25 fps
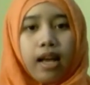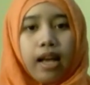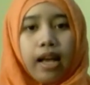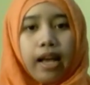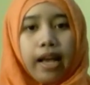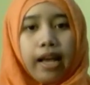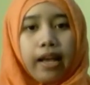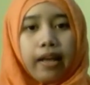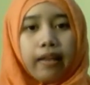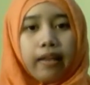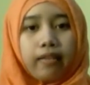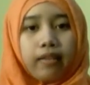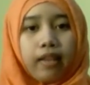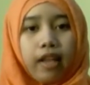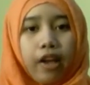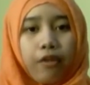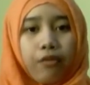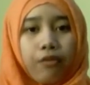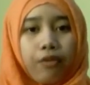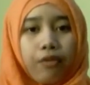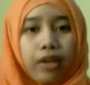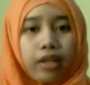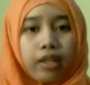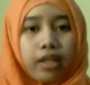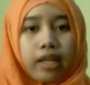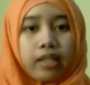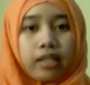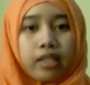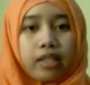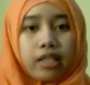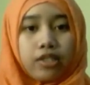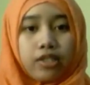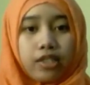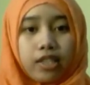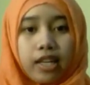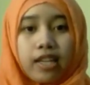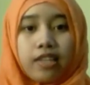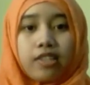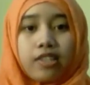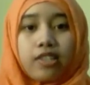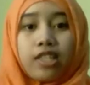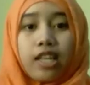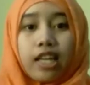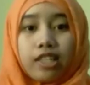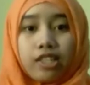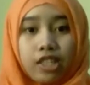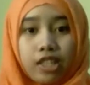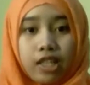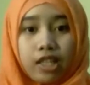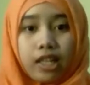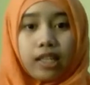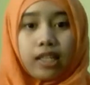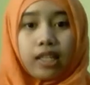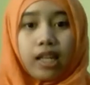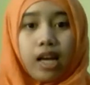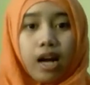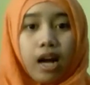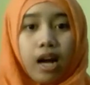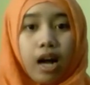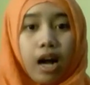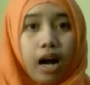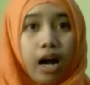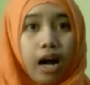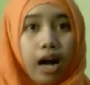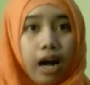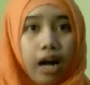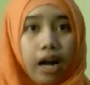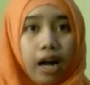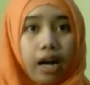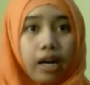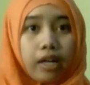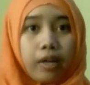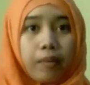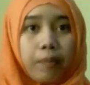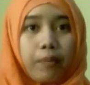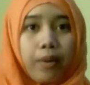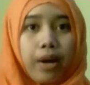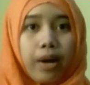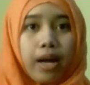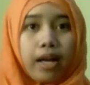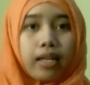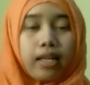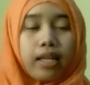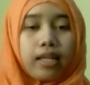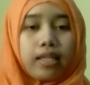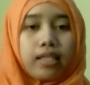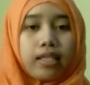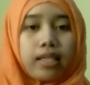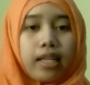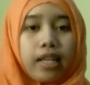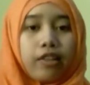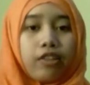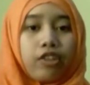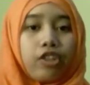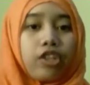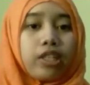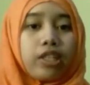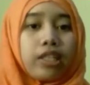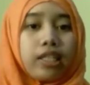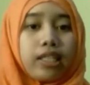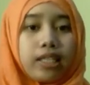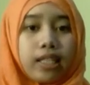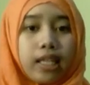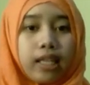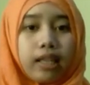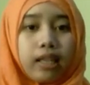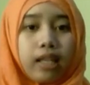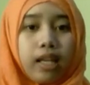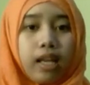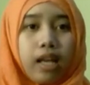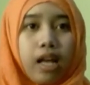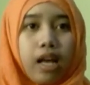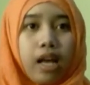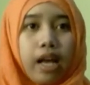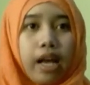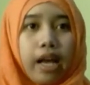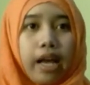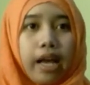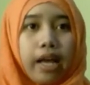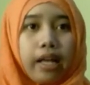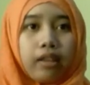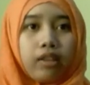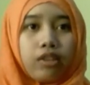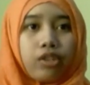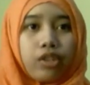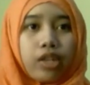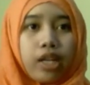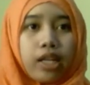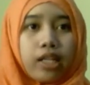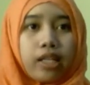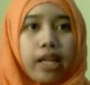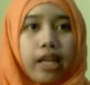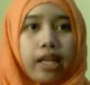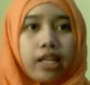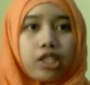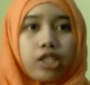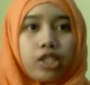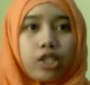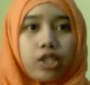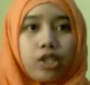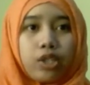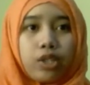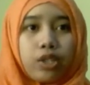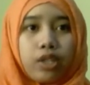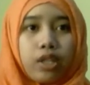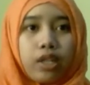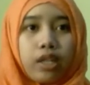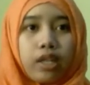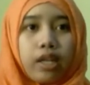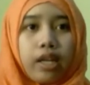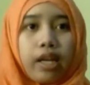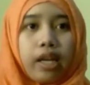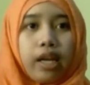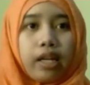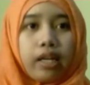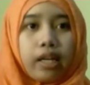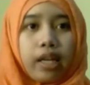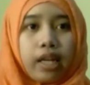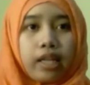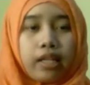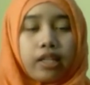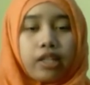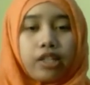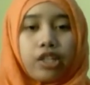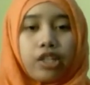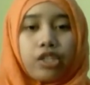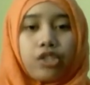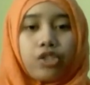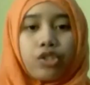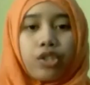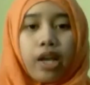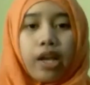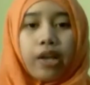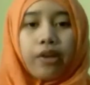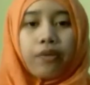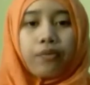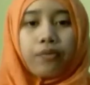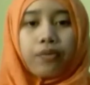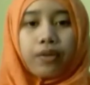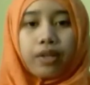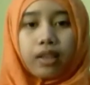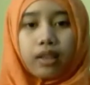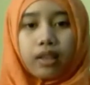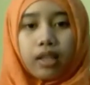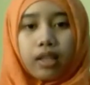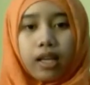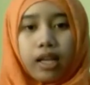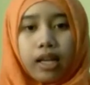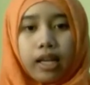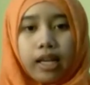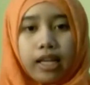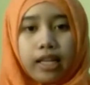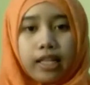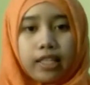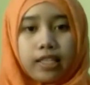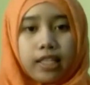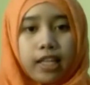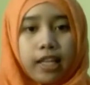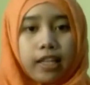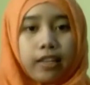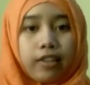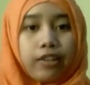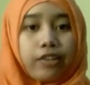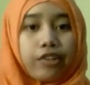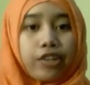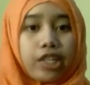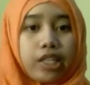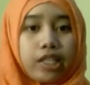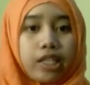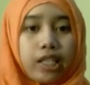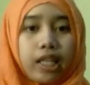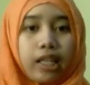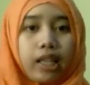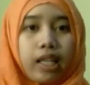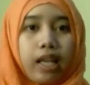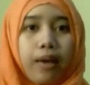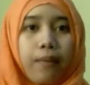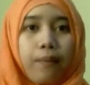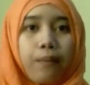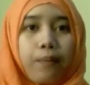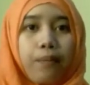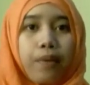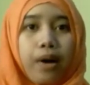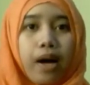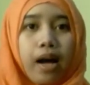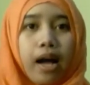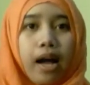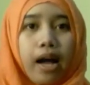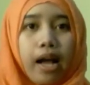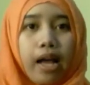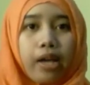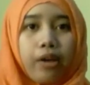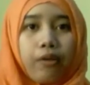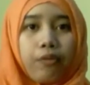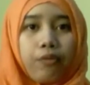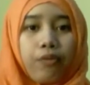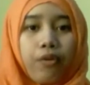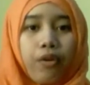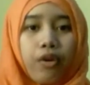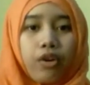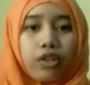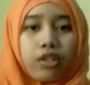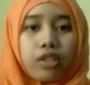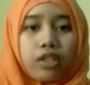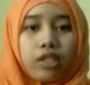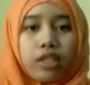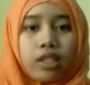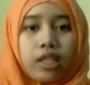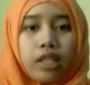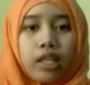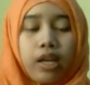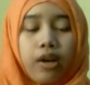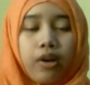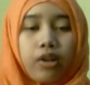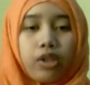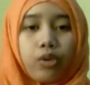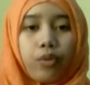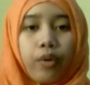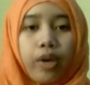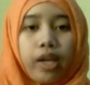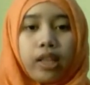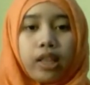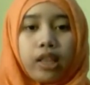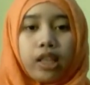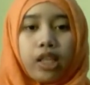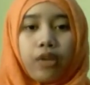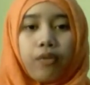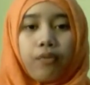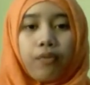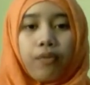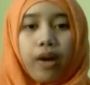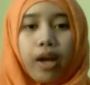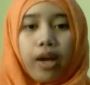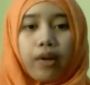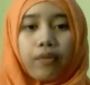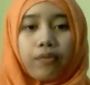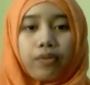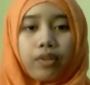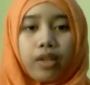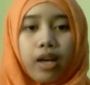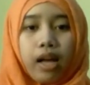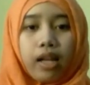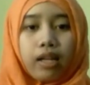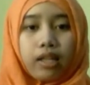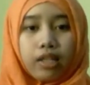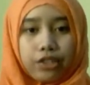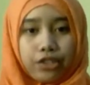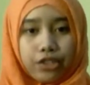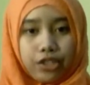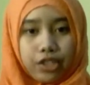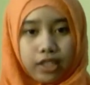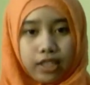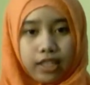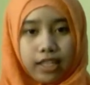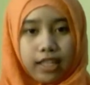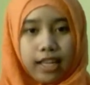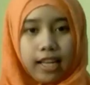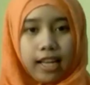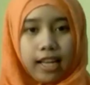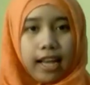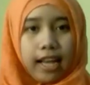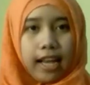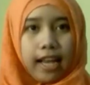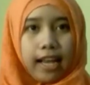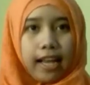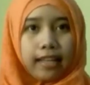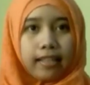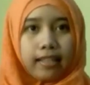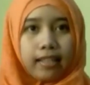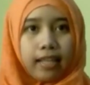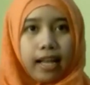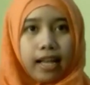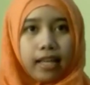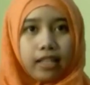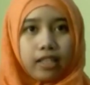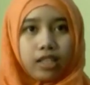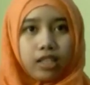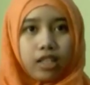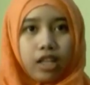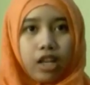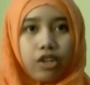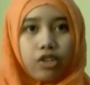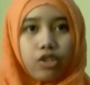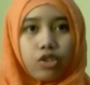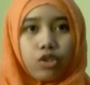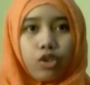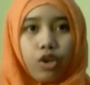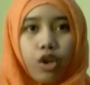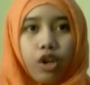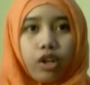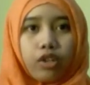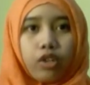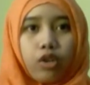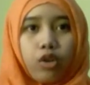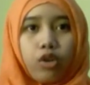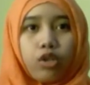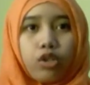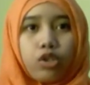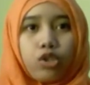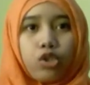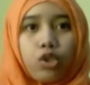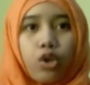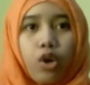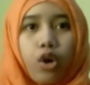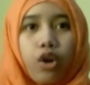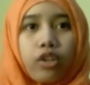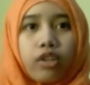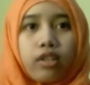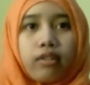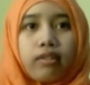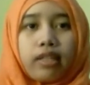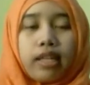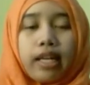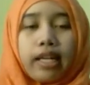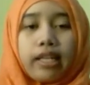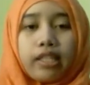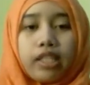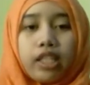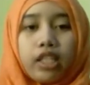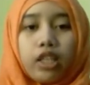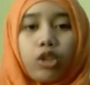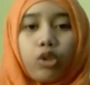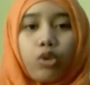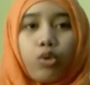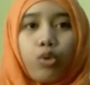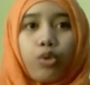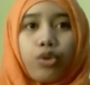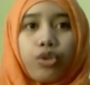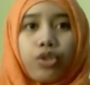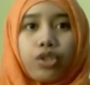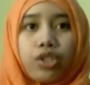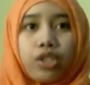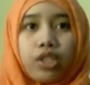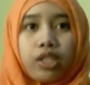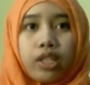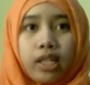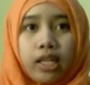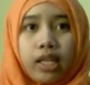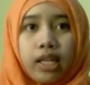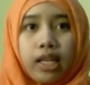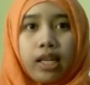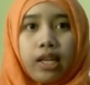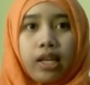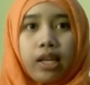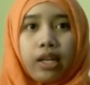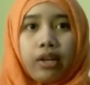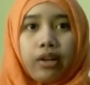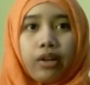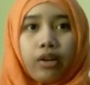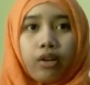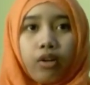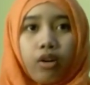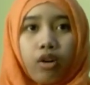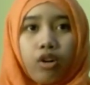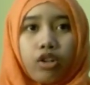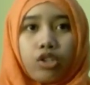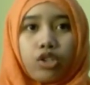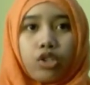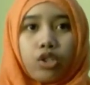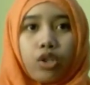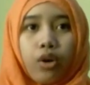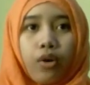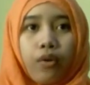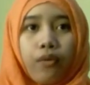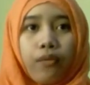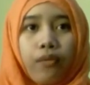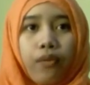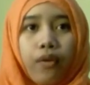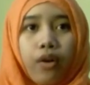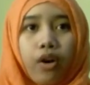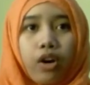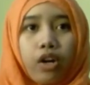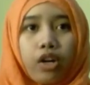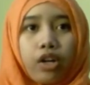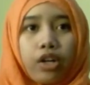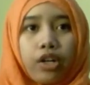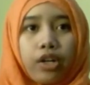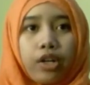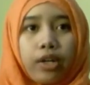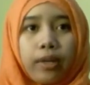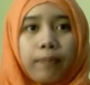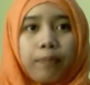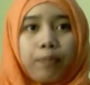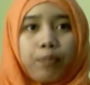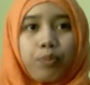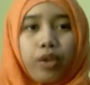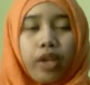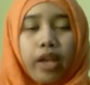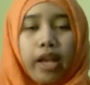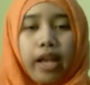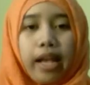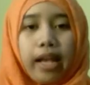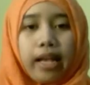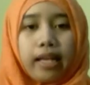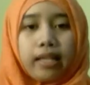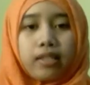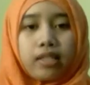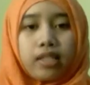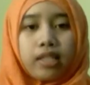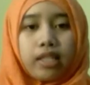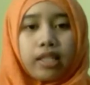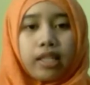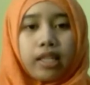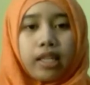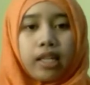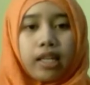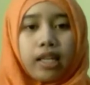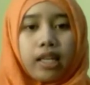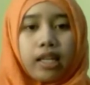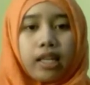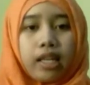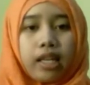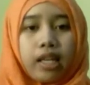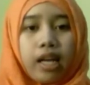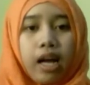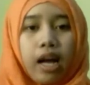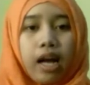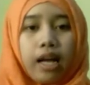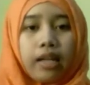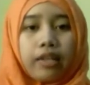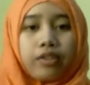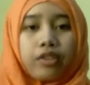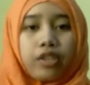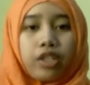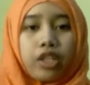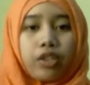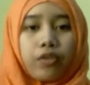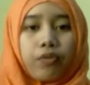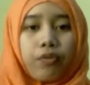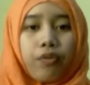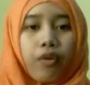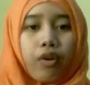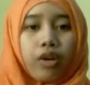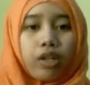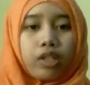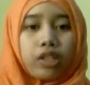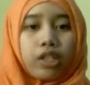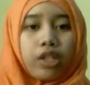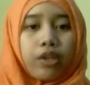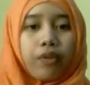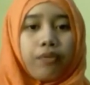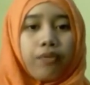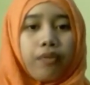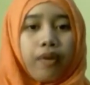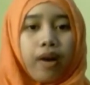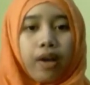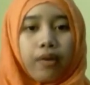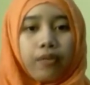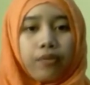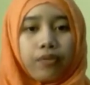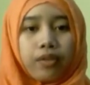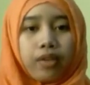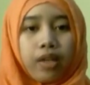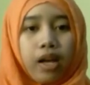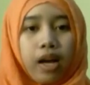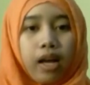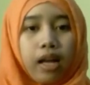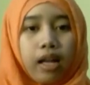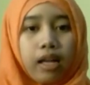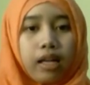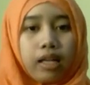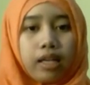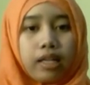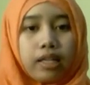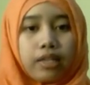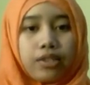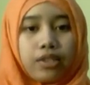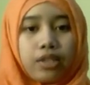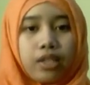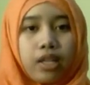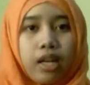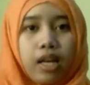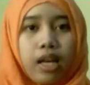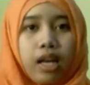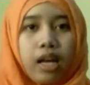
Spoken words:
And effect in this transaction are bank is increased and rent received is increased by $25. And next, sold goods on credit to G Cross for $845.